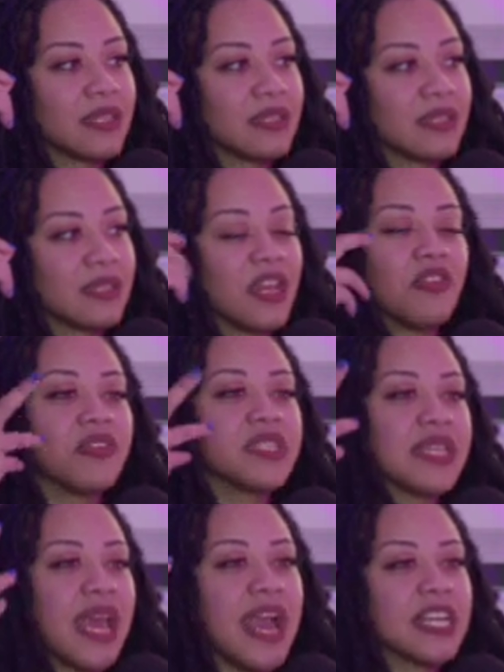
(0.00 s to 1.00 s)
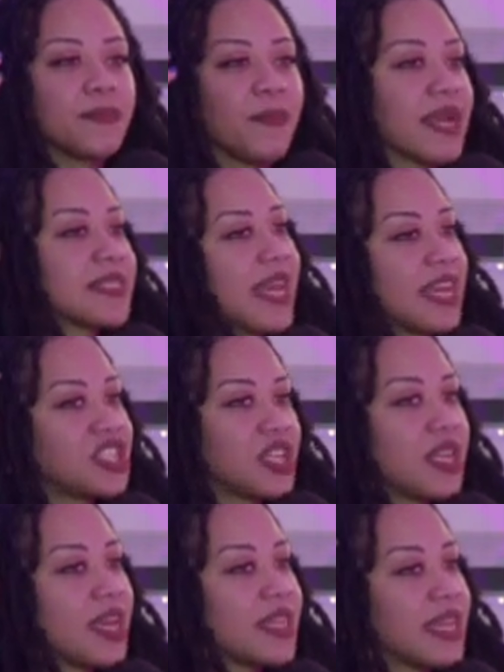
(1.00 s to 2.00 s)
there is an
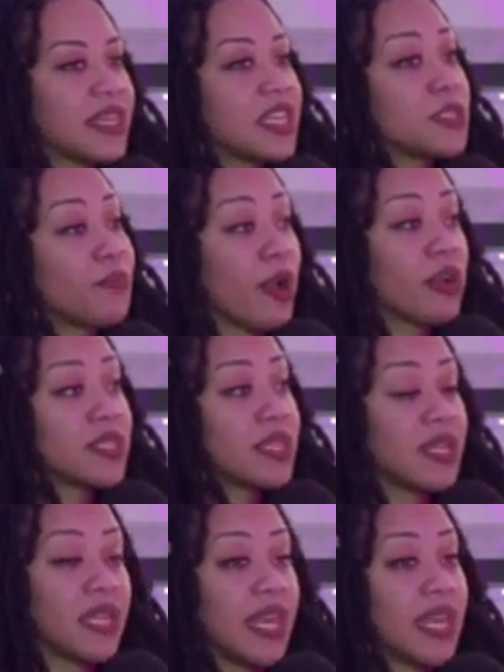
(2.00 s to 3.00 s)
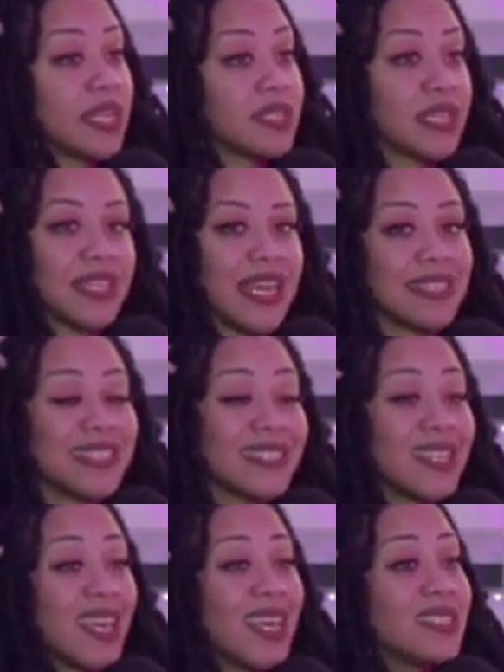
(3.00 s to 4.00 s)
expectation there that this person that's
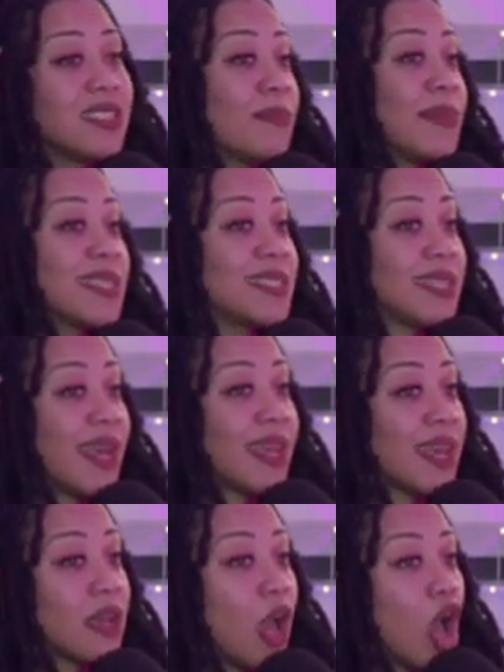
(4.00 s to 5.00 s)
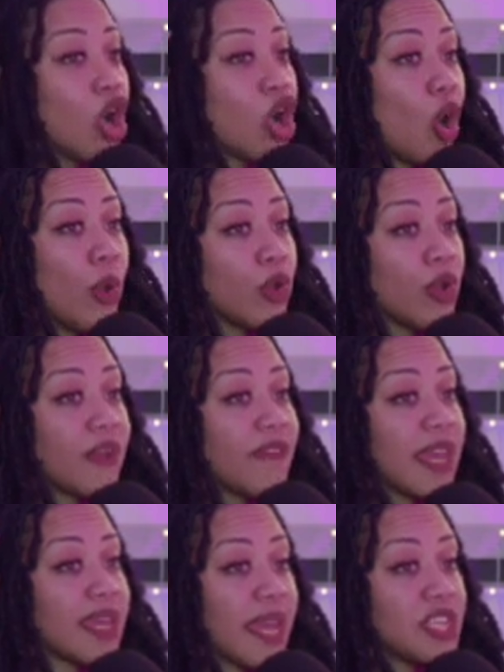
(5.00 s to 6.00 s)
an intimate setting. Going on a
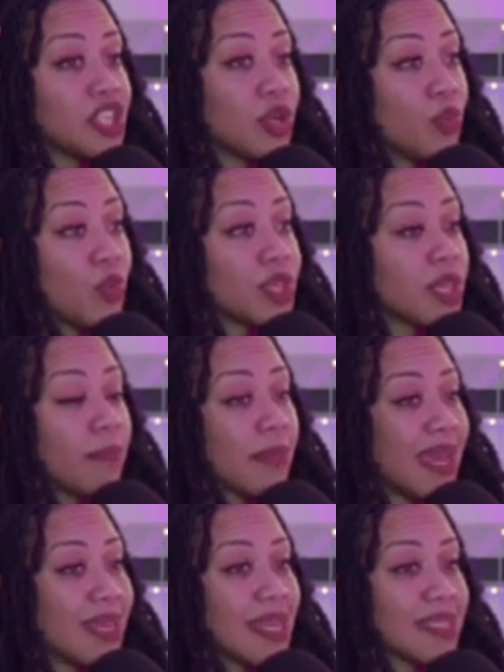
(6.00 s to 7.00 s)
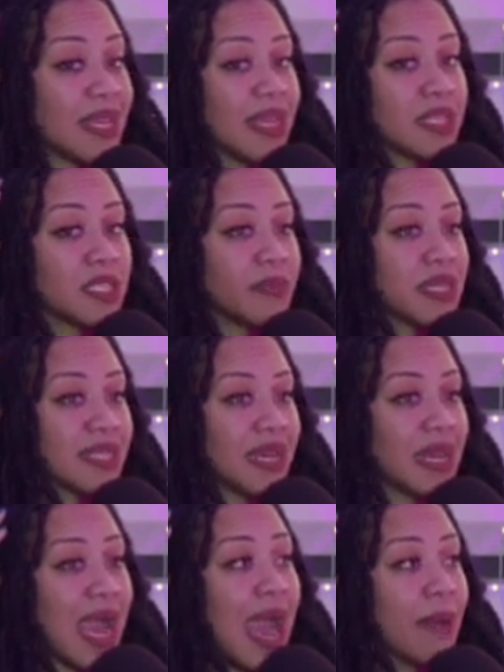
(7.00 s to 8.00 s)
vacation with a man, that's an intimate
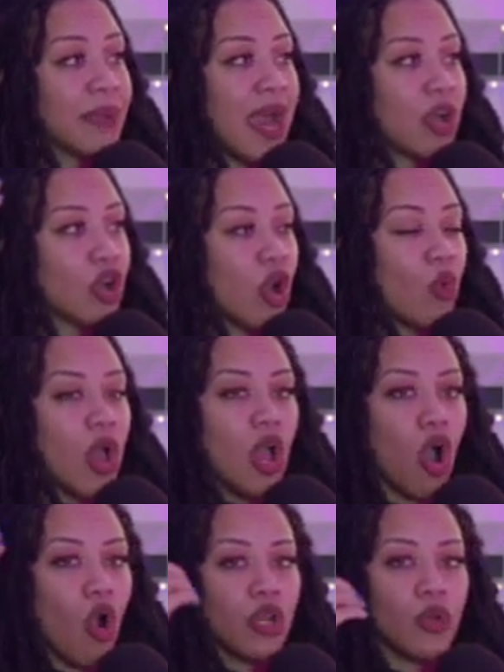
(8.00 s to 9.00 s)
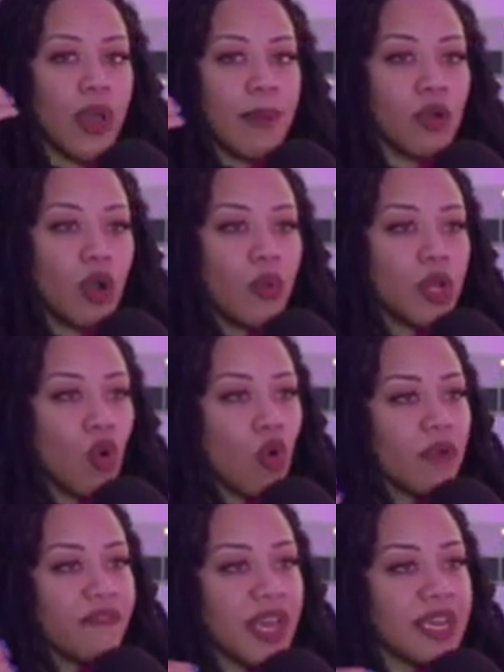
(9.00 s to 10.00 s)
setting. Only way I'm going
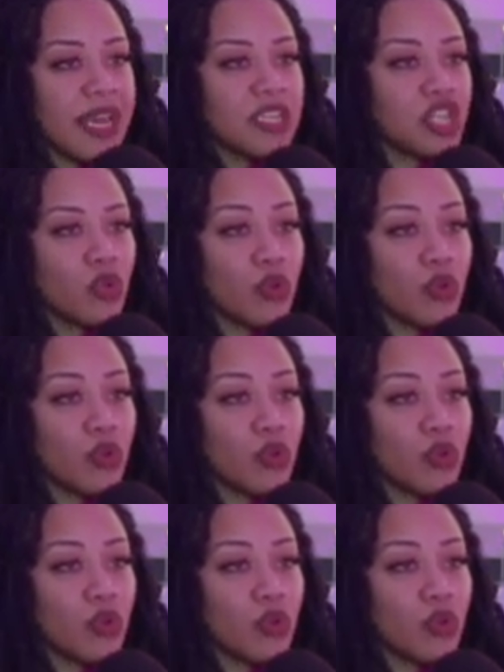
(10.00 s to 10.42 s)
on vacation with